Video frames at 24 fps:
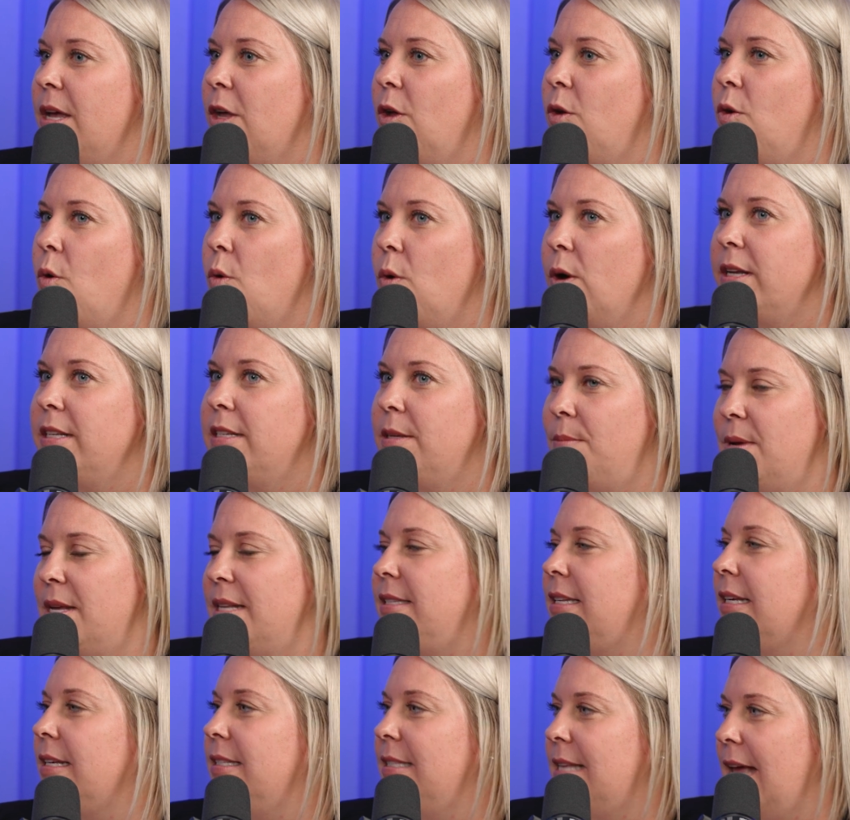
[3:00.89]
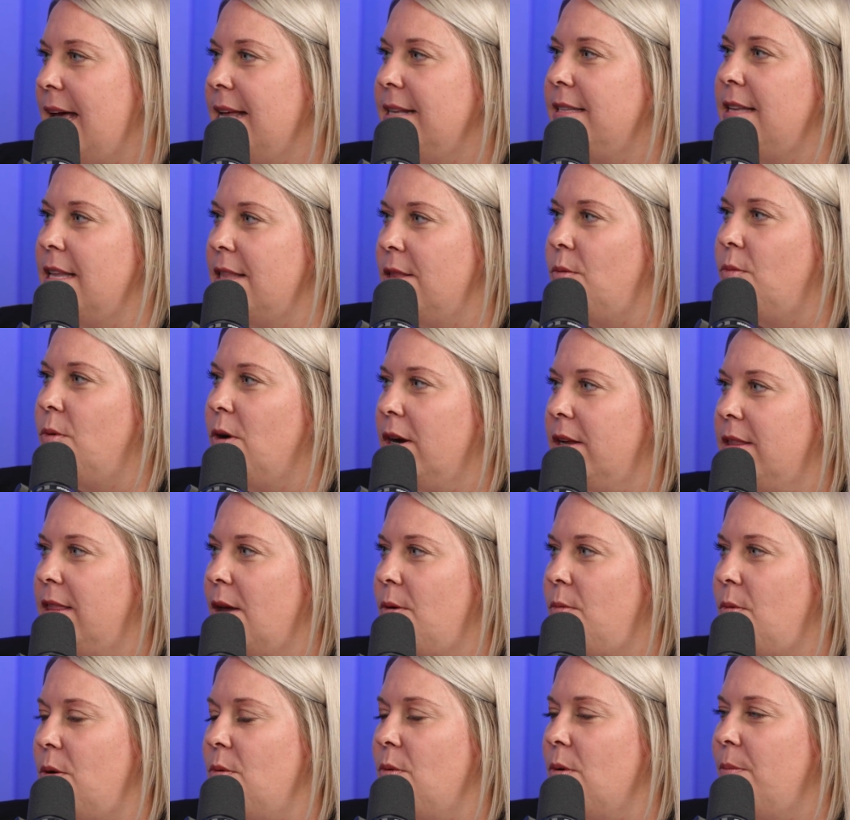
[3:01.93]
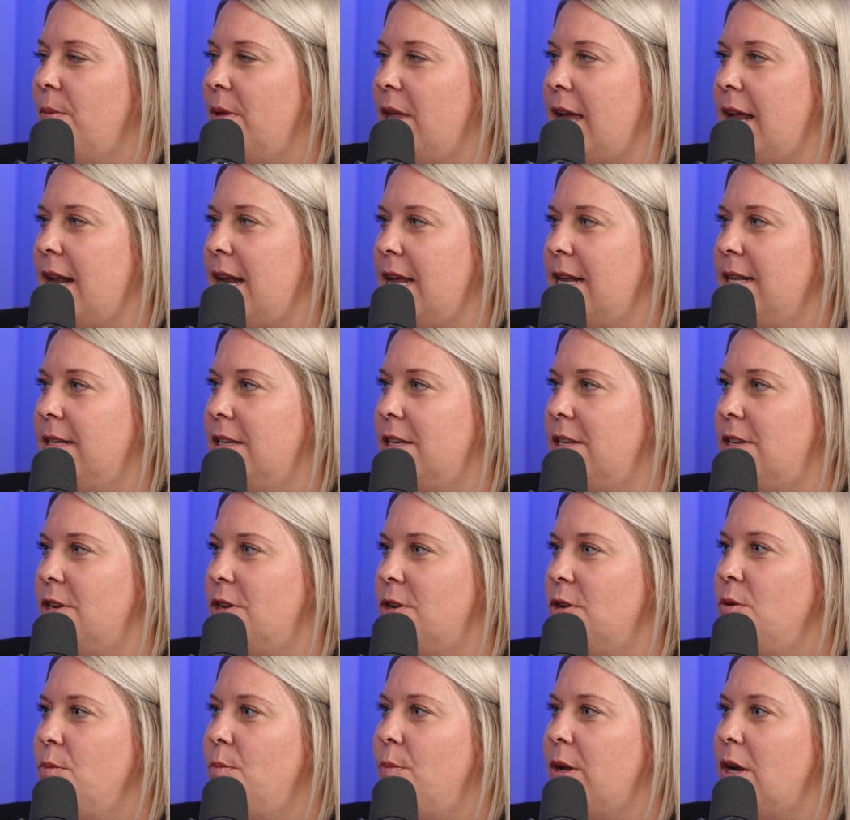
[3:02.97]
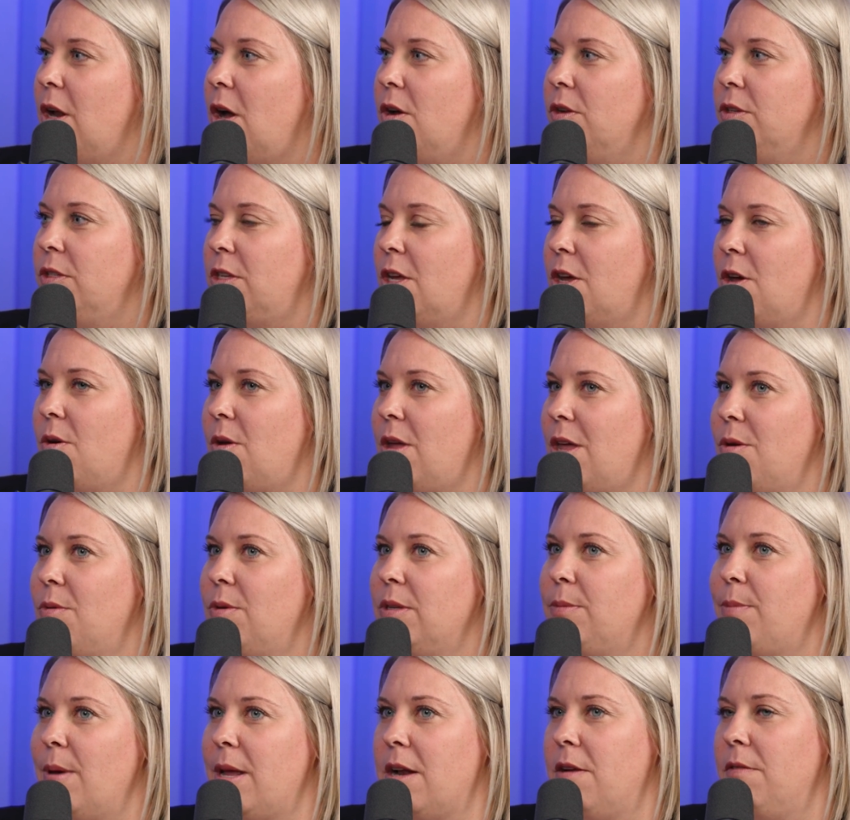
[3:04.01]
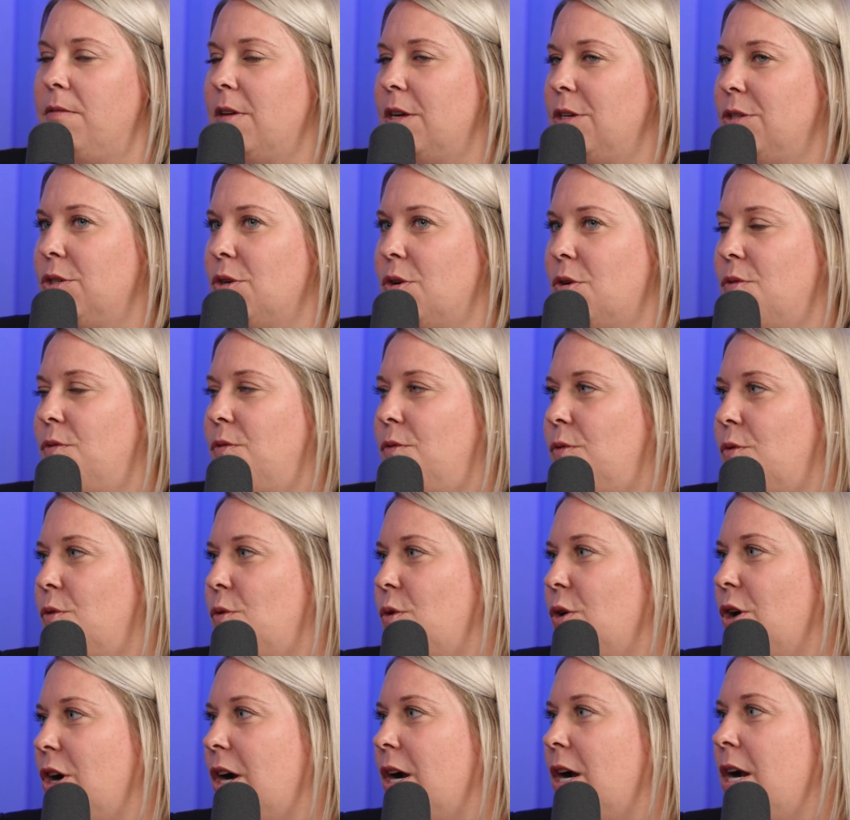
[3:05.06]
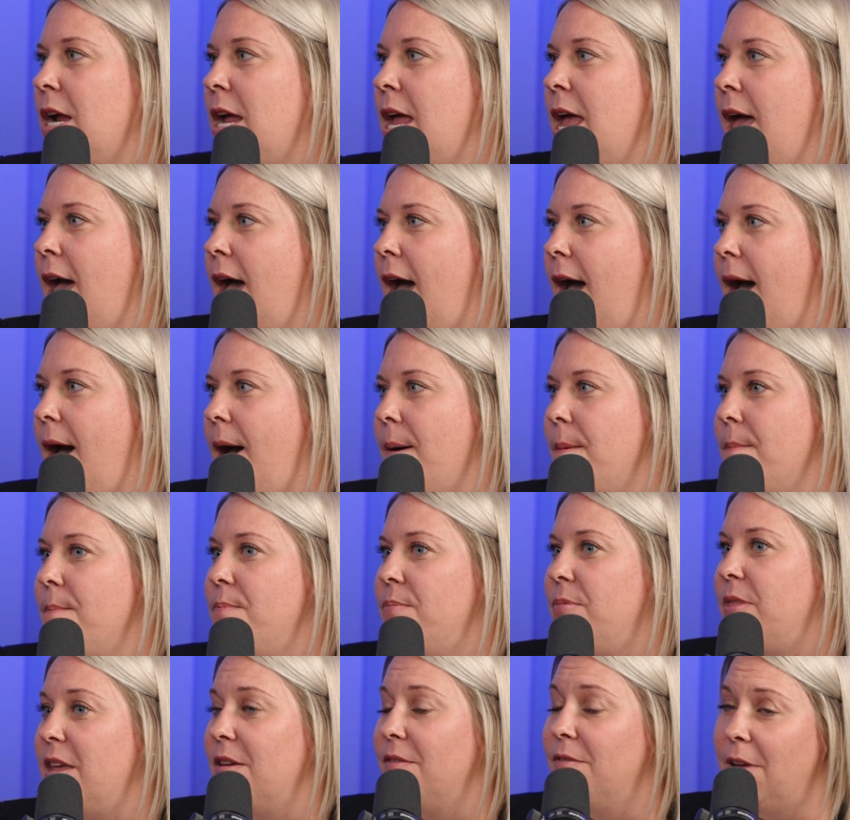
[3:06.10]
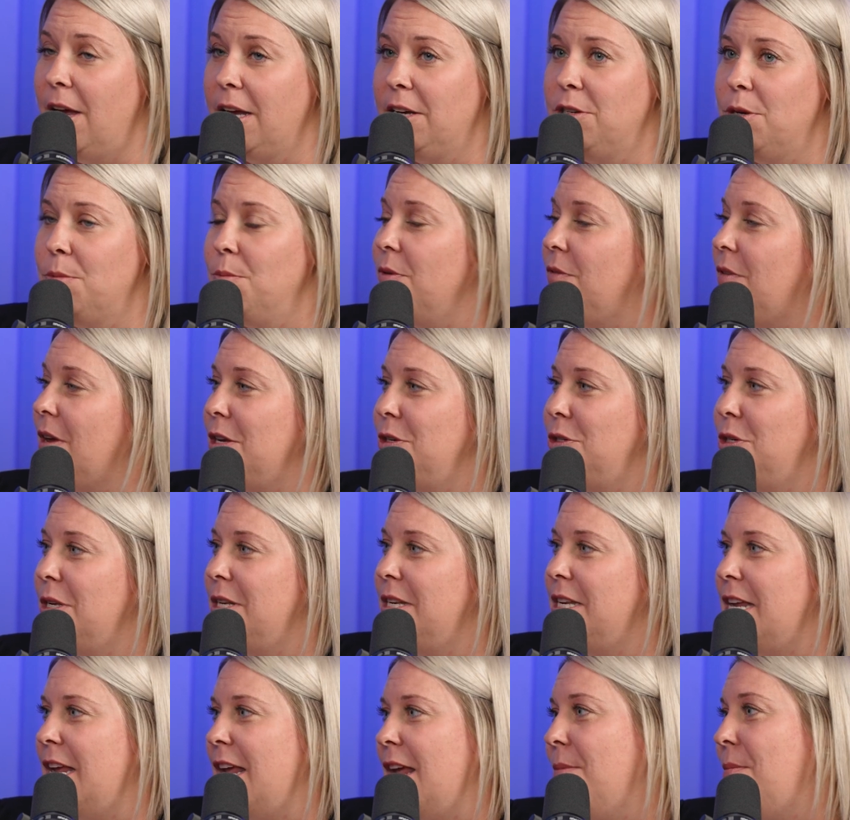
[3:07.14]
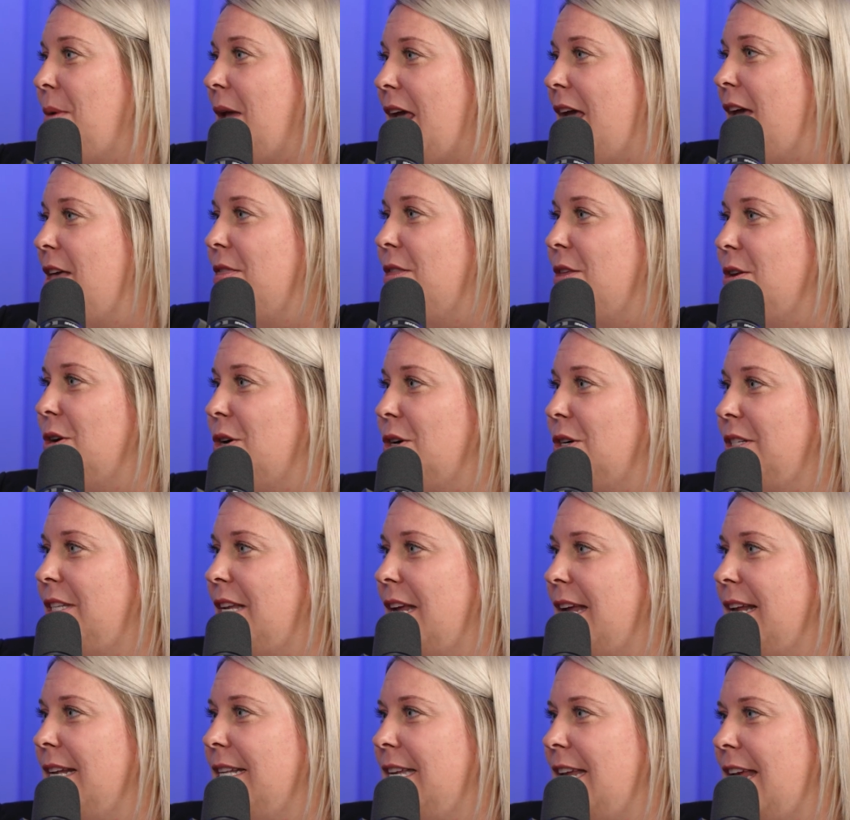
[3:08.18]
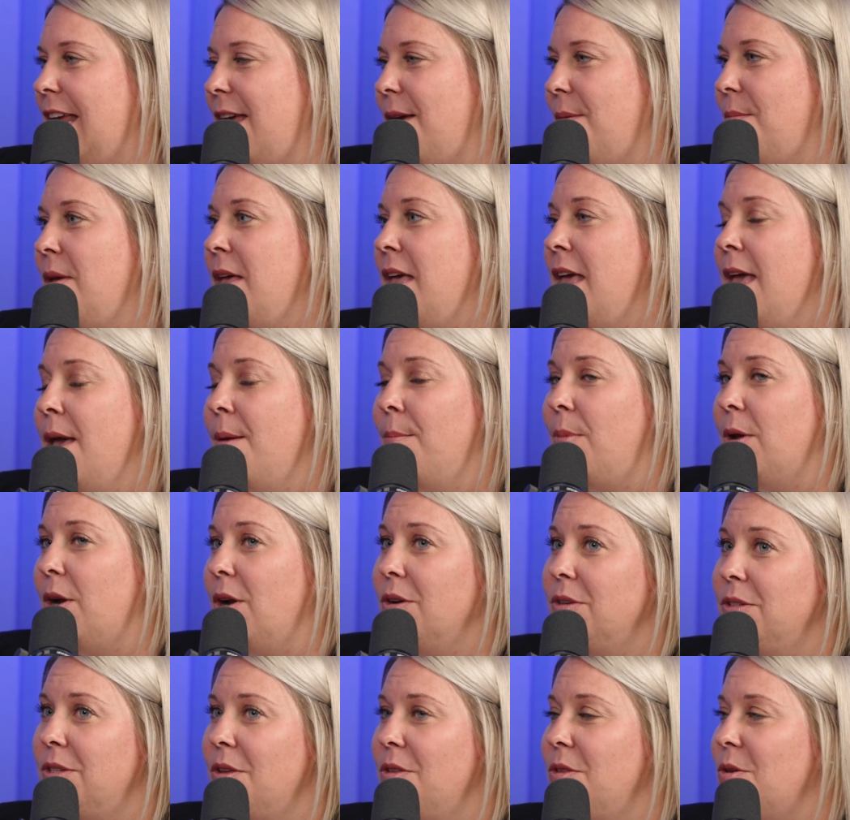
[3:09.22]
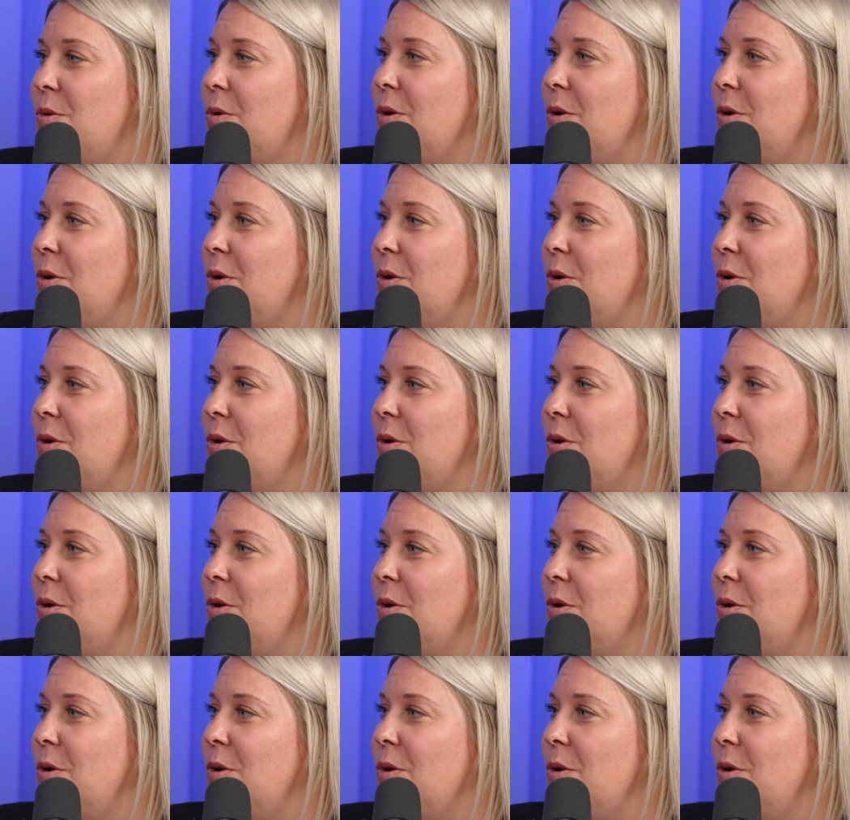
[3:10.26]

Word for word: going to be success in the work that we were planning to do, but also it was beneficial for um, the infection prevention team and the nursing team, but also the